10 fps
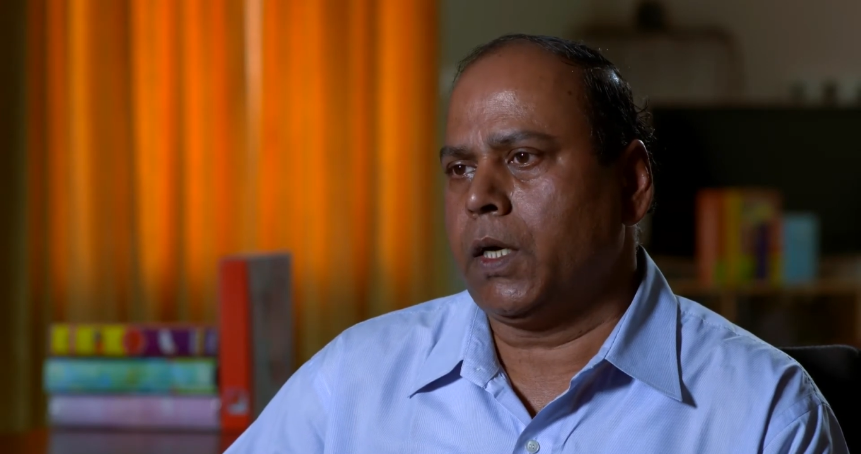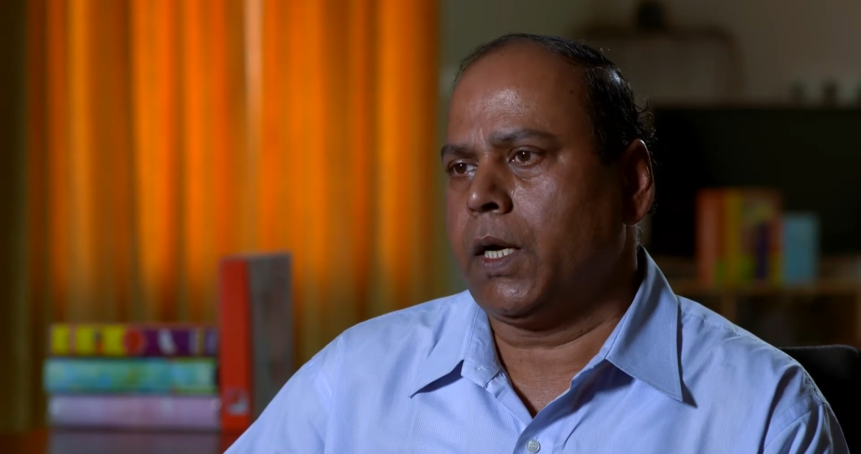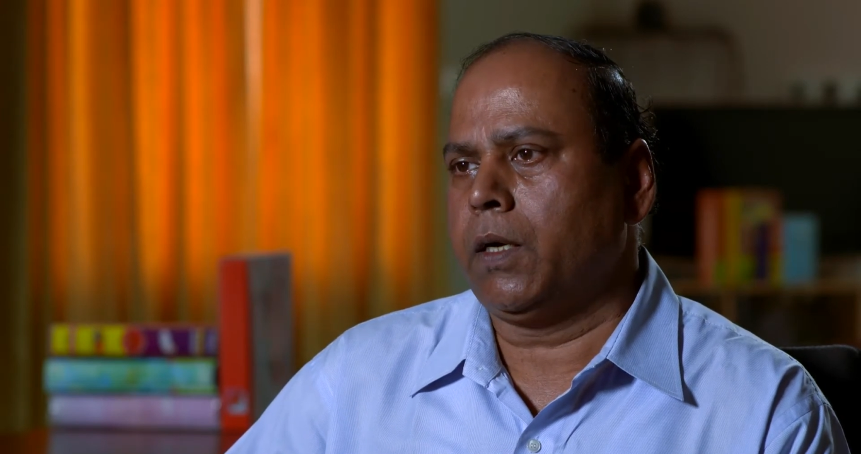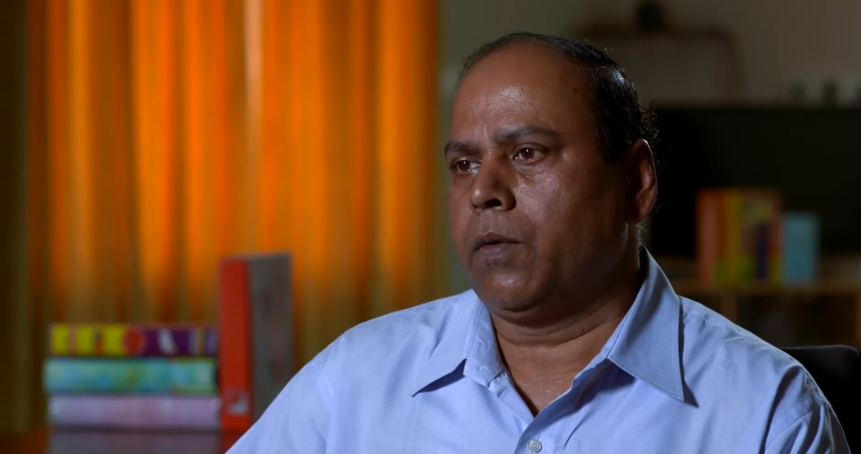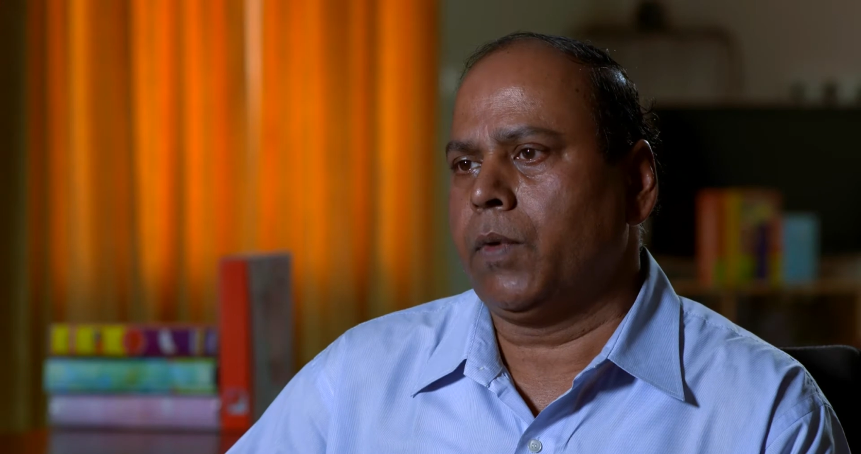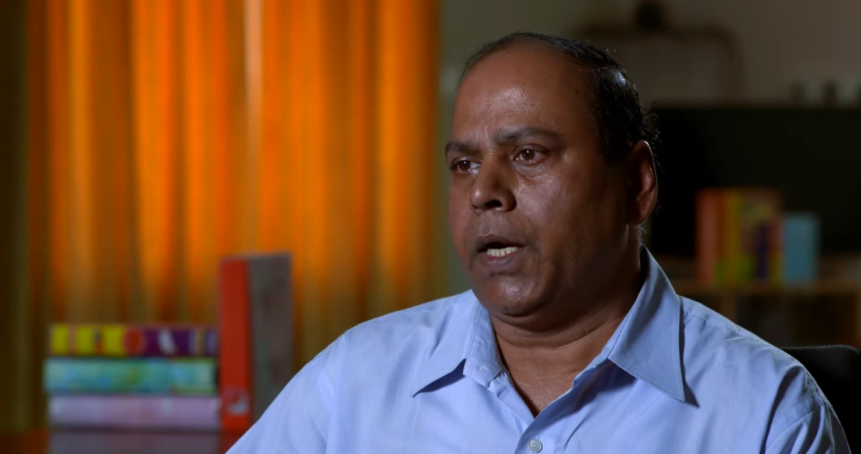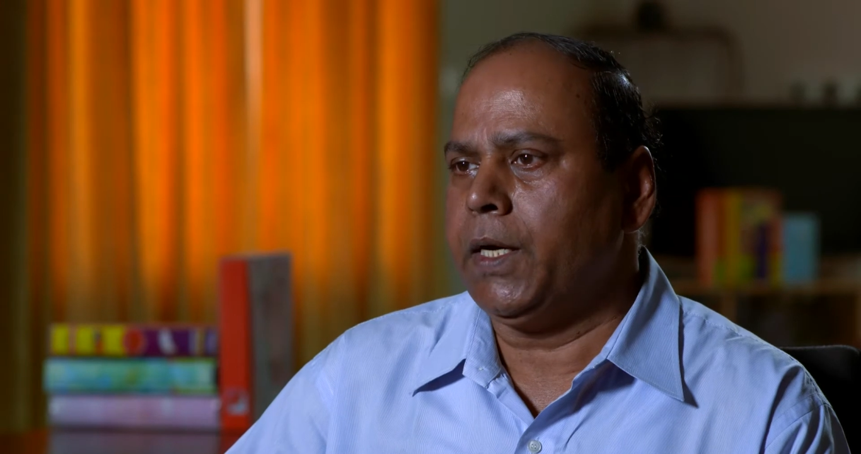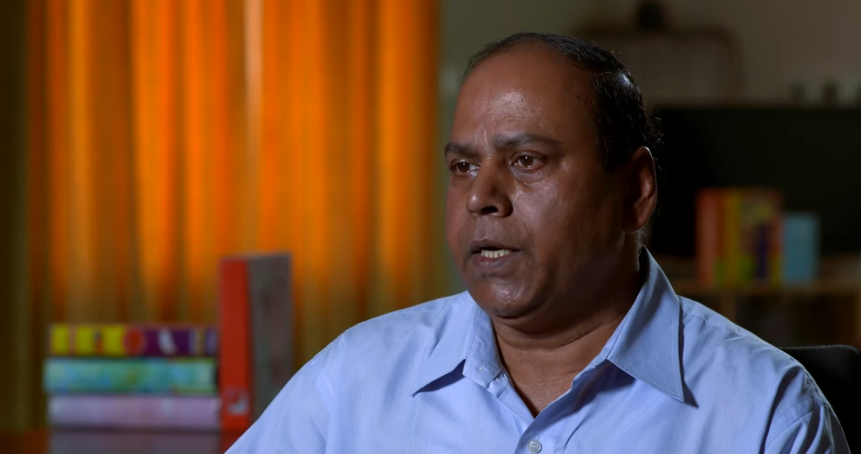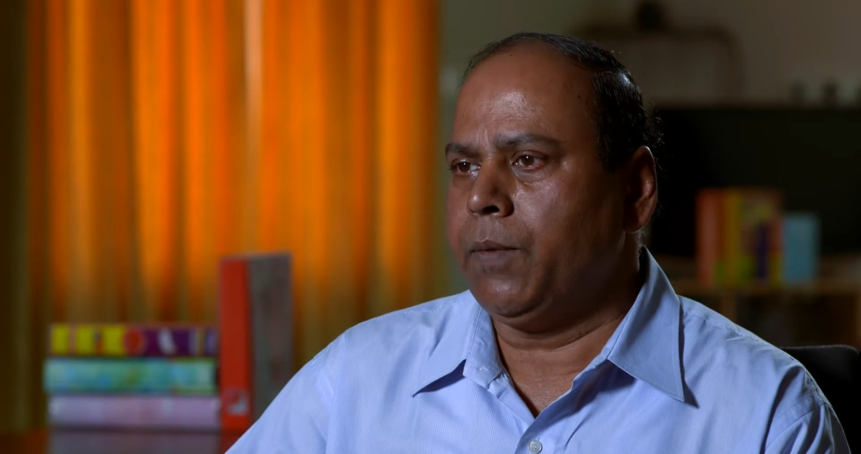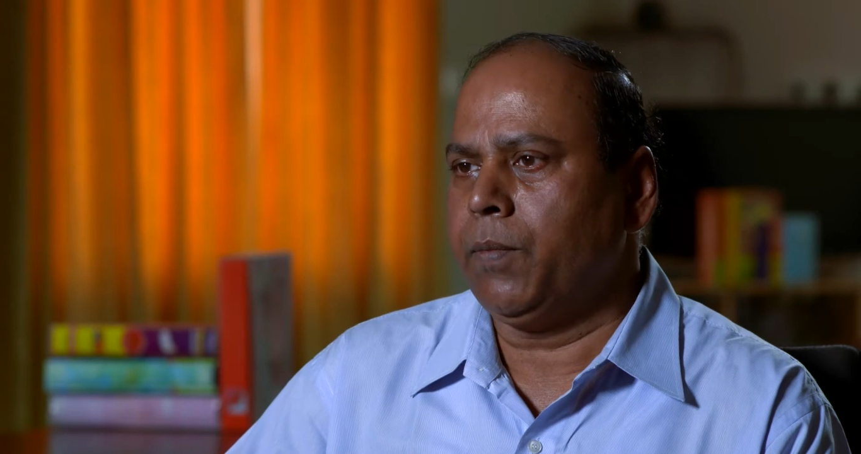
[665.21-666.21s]
and
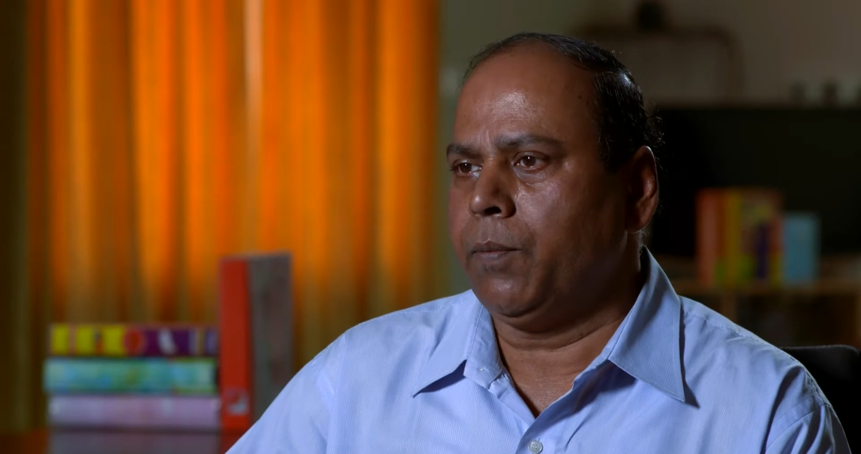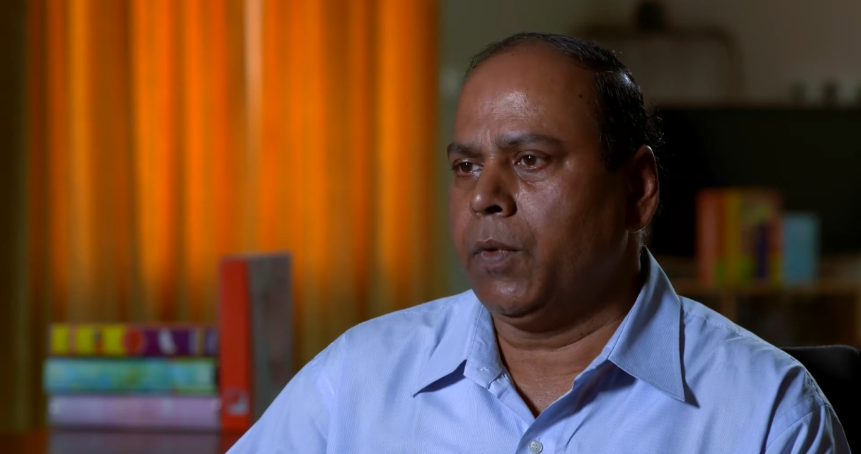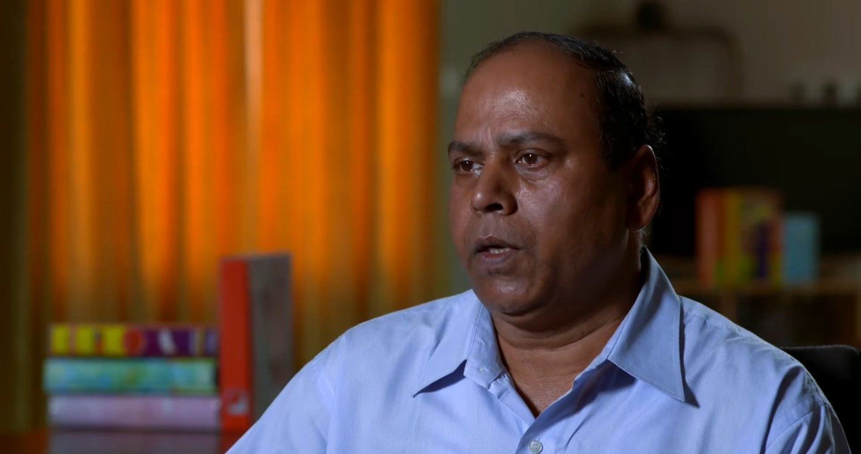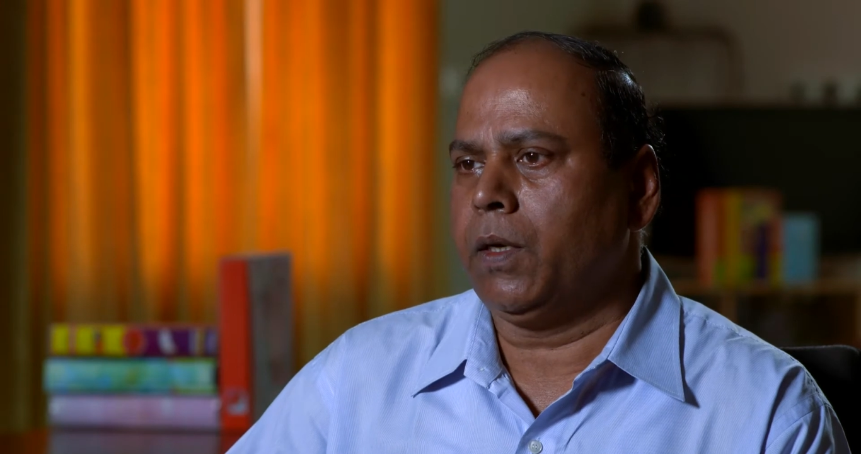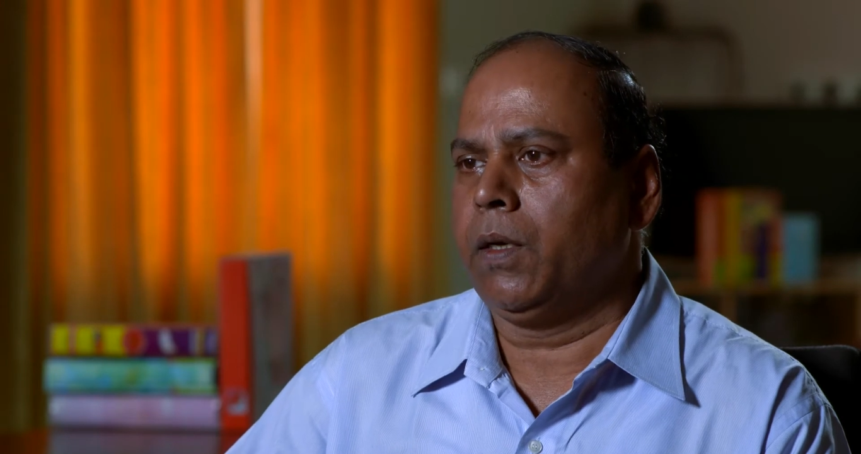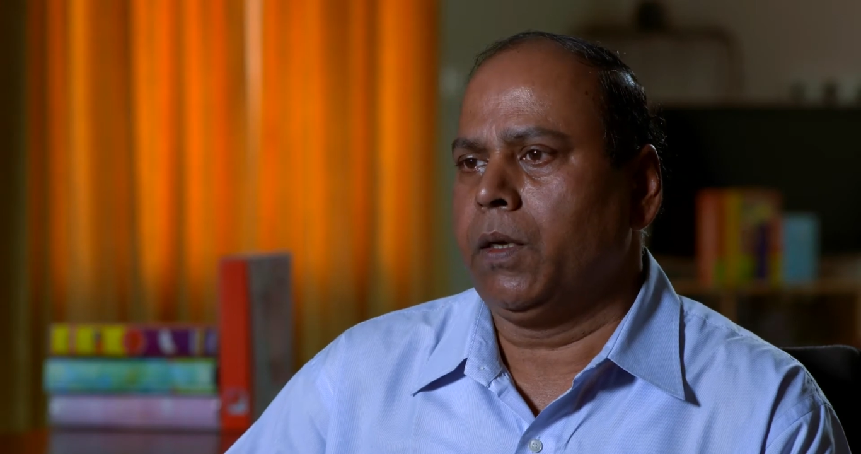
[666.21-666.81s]
eighty people